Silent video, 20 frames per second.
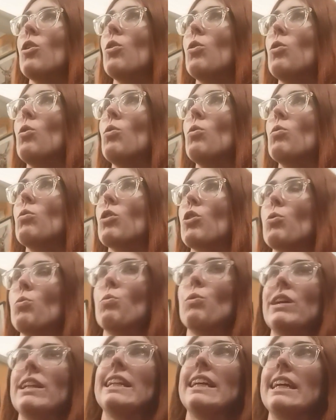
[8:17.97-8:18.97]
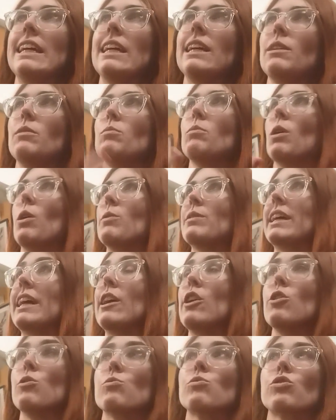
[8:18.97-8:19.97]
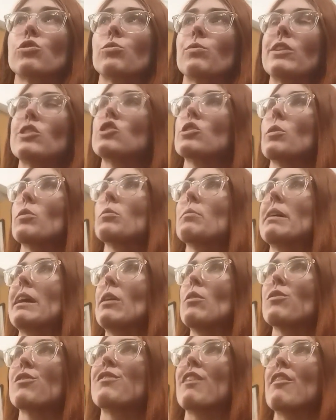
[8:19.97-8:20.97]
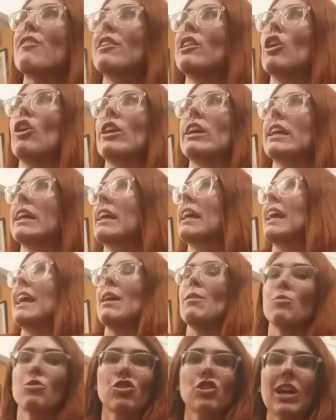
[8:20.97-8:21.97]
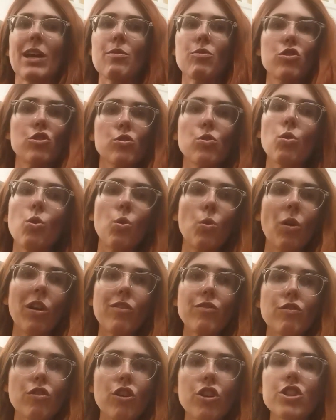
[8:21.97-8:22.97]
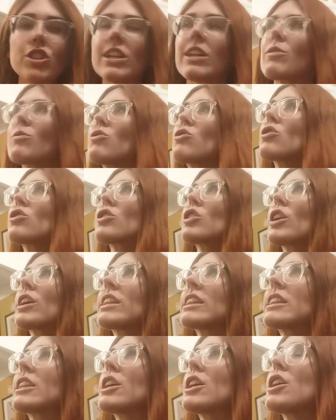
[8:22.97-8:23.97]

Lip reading: oh, Willie won't hear who's gonna win. Do you know what I mean? It was very, like, it was just all quite rushed, and it was just, like,